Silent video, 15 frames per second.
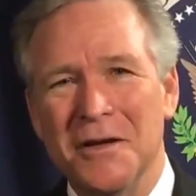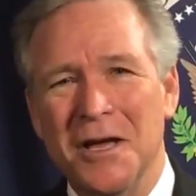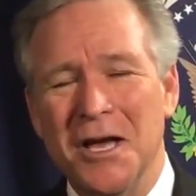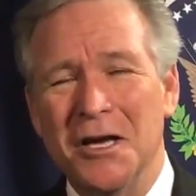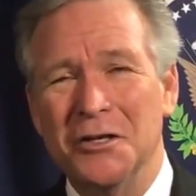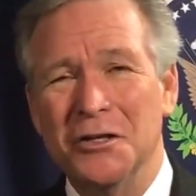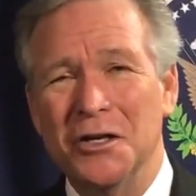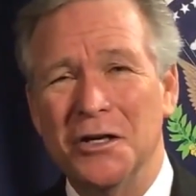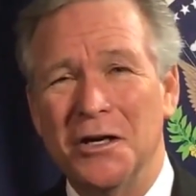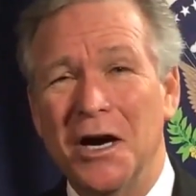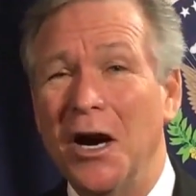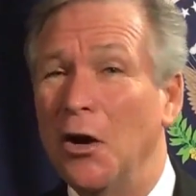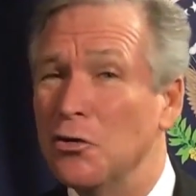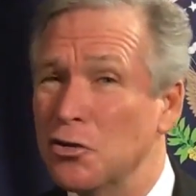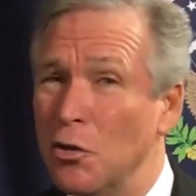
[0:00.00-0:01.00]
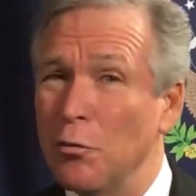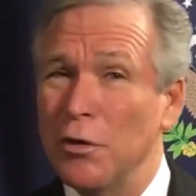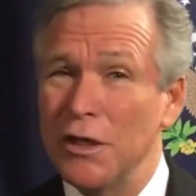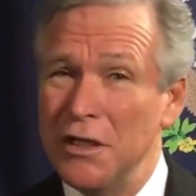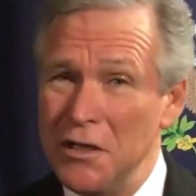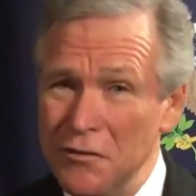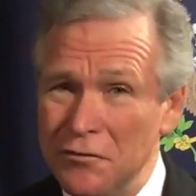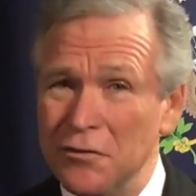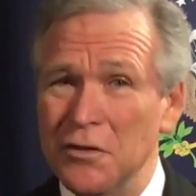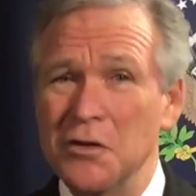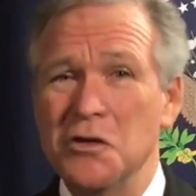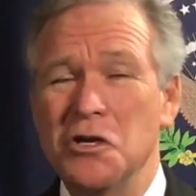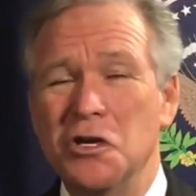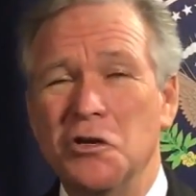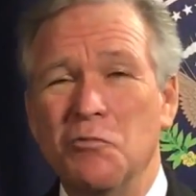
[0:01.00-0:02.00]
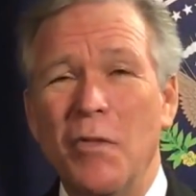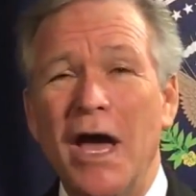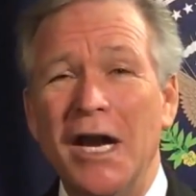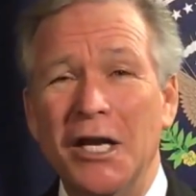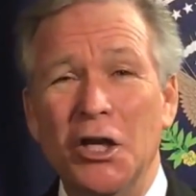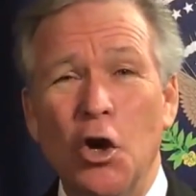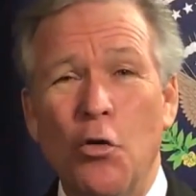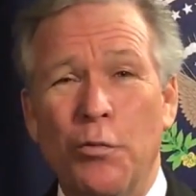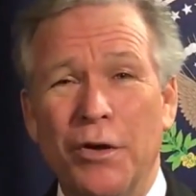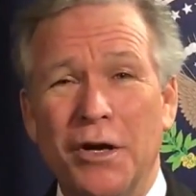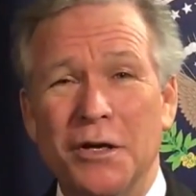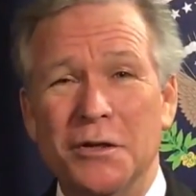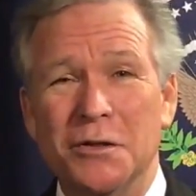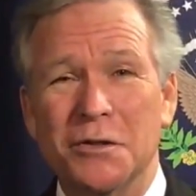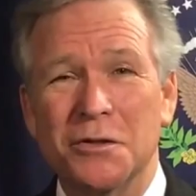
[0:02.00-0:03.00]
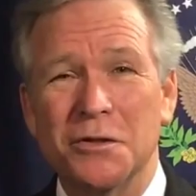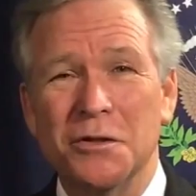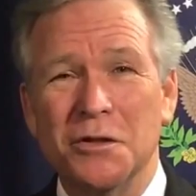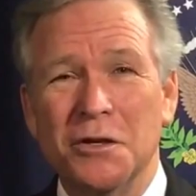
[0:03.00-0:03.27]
And uh, I also believe in Manny Lopez.